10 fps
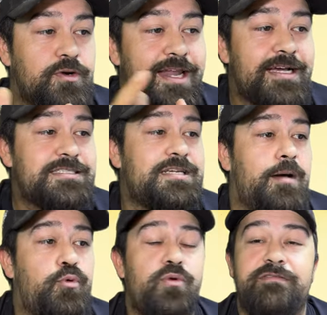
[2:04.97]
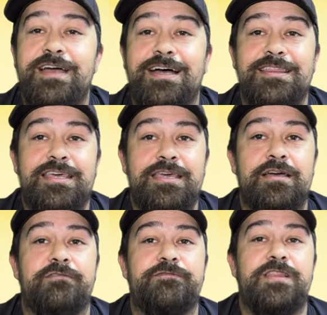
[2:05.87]
next up, we've got the
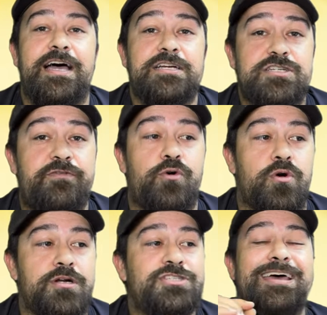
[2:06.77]
FlashForge